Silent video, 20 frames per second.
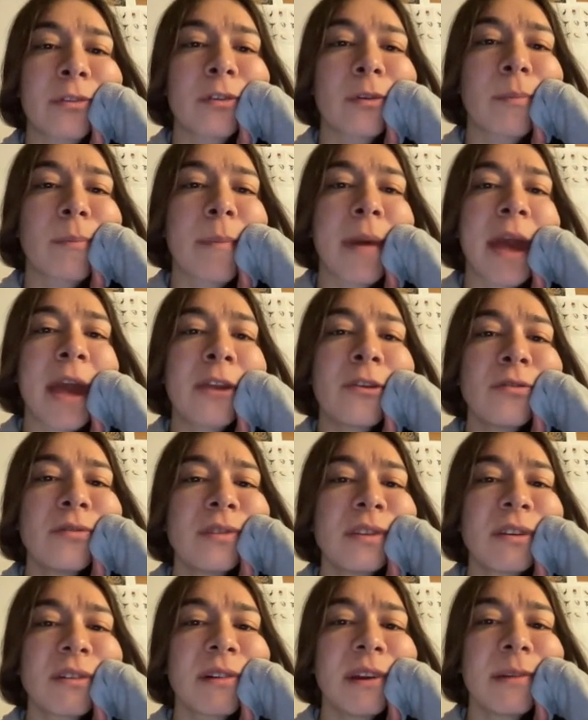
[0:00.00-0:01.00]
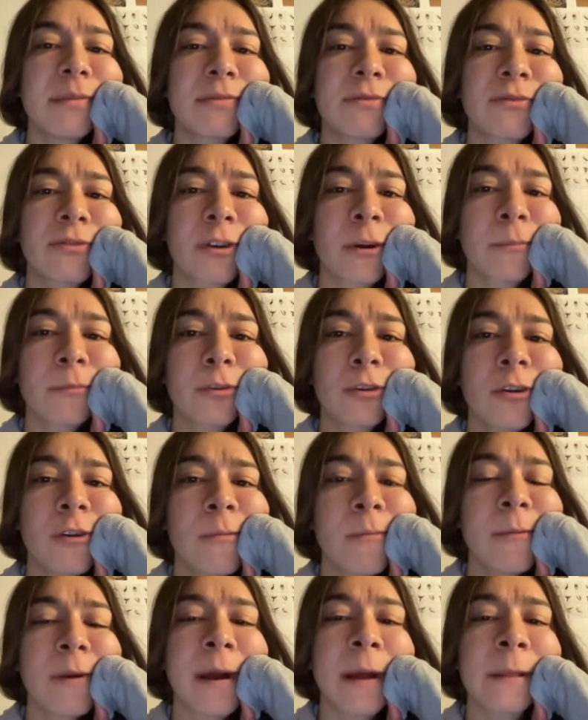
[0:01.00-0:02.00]
among the manuscripts from
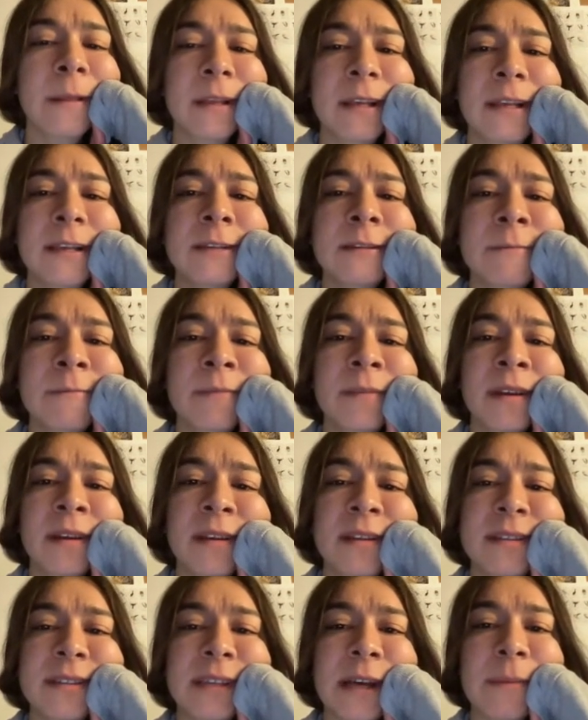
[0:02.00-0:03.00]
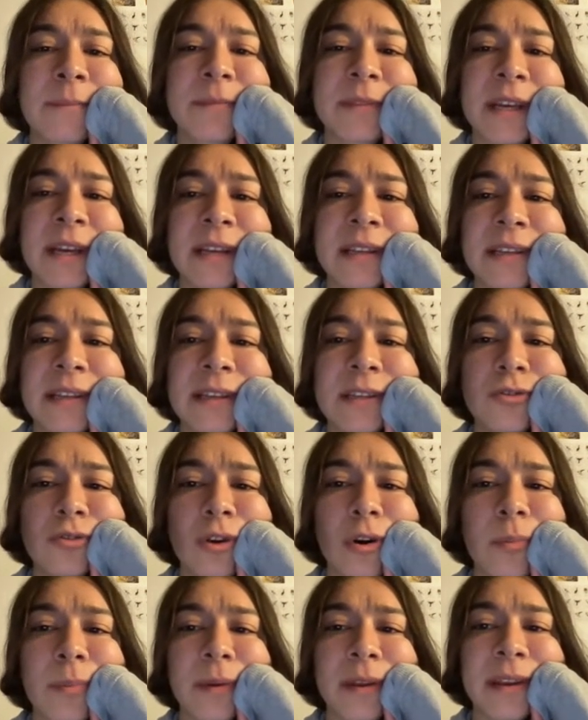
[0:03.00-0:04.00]
Qumran is something. This
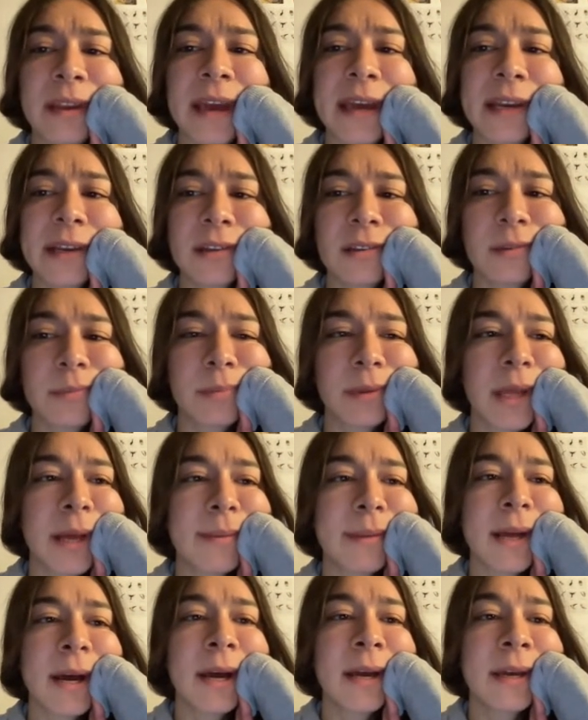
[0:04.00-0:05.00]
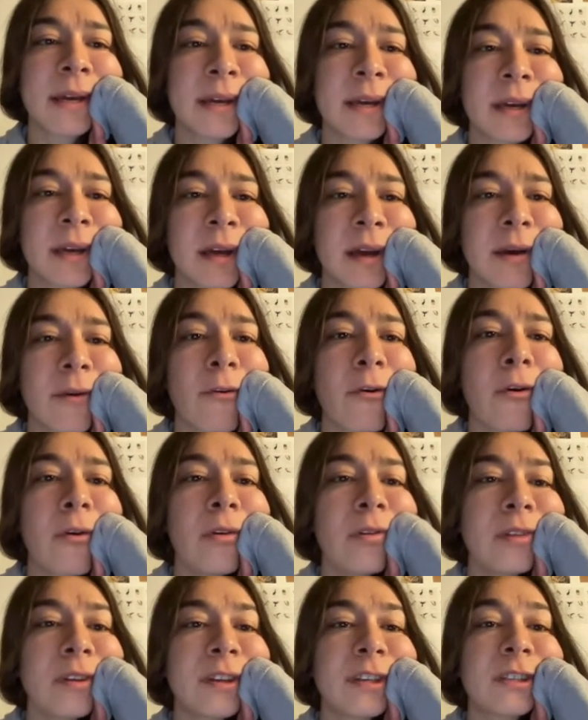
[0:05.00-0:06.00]
copy dated blah blah.
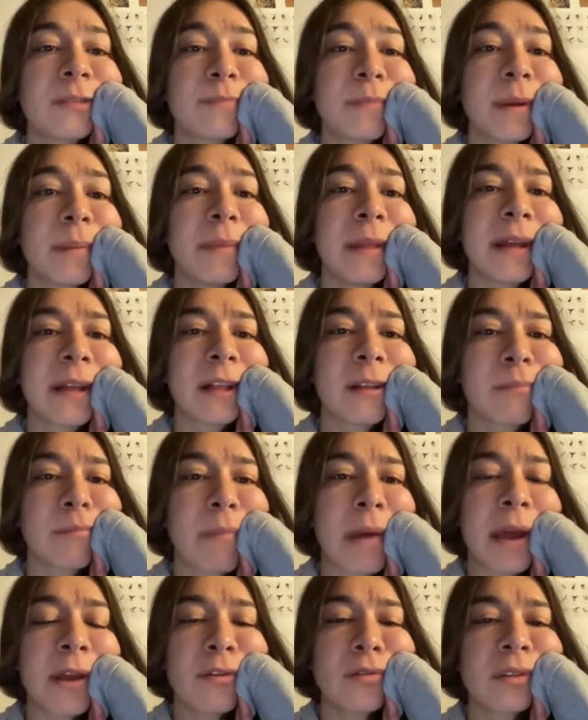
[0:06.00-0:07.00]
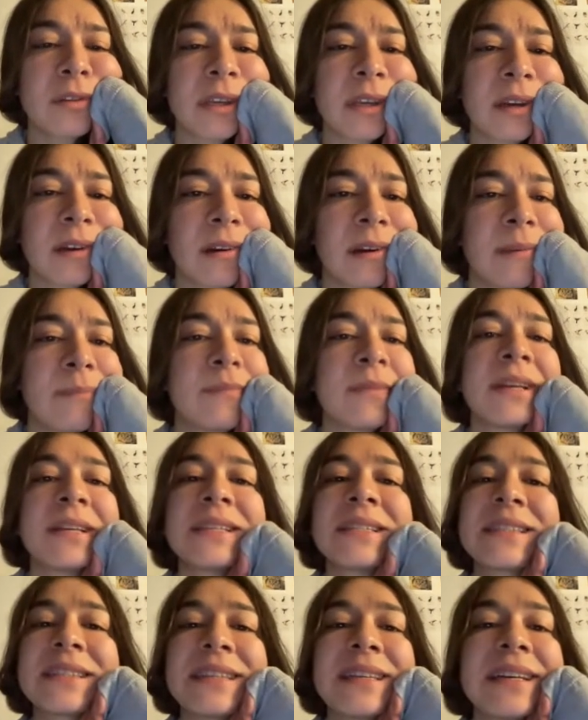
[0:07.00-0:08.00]
Earliest biblical manuscript
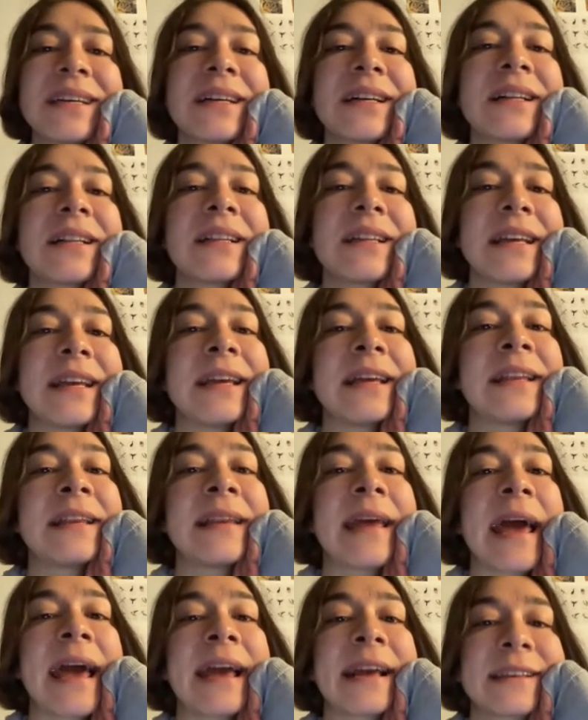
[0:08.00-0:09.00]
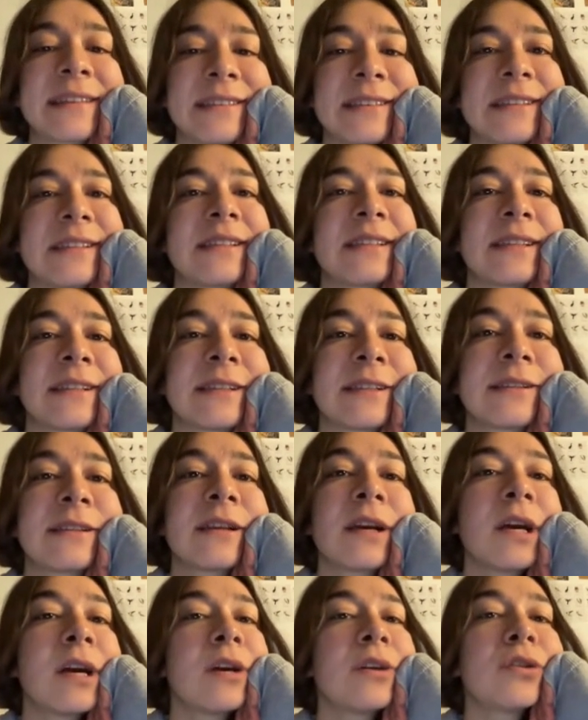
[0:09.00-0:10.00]
still in
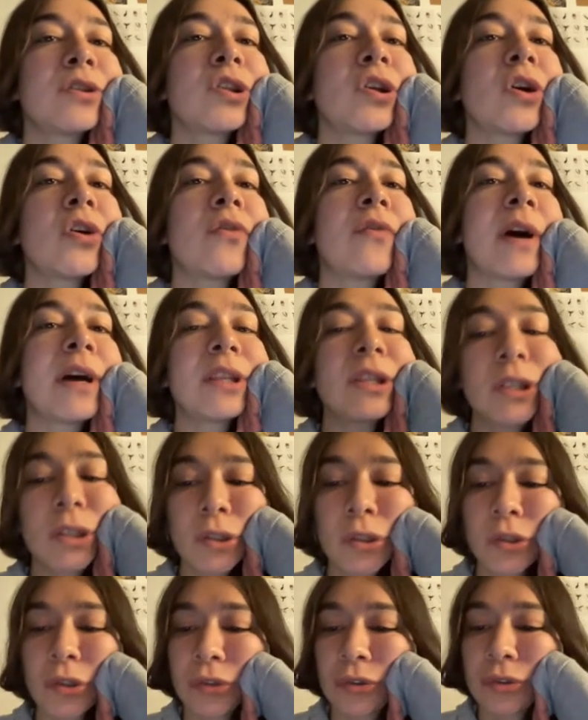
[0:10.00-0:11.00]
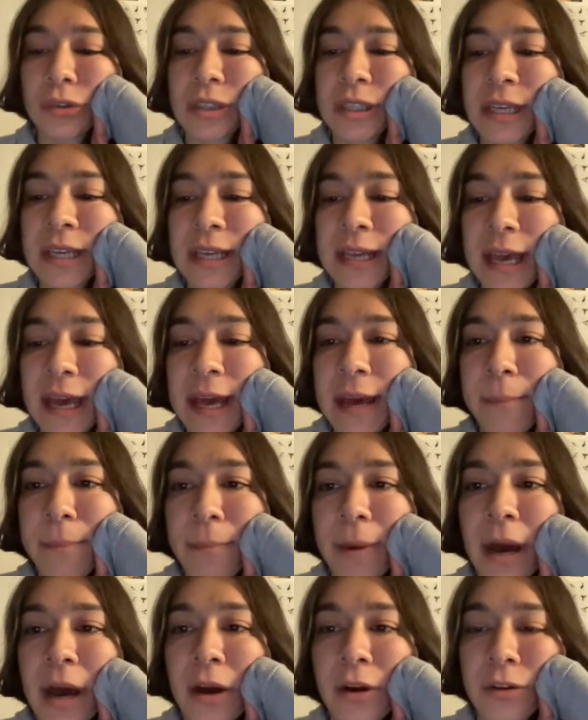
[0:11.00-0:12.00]
existence. So, what do you think
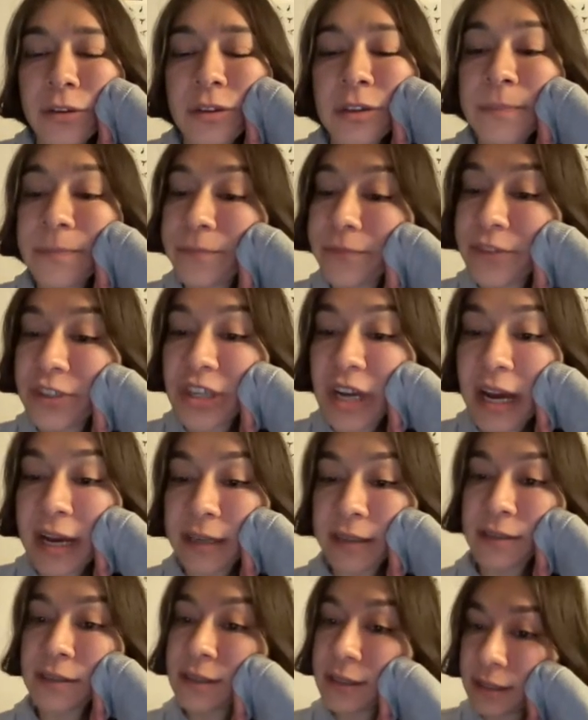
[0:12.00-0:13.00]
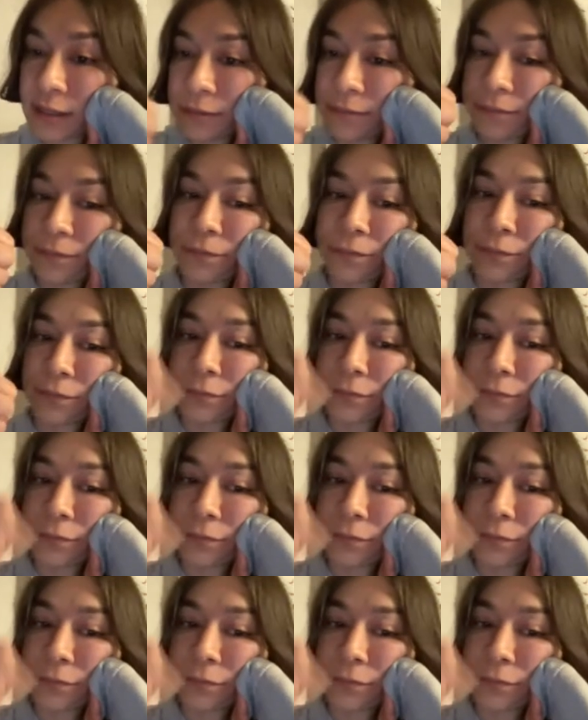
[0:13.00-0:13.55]
about chunks?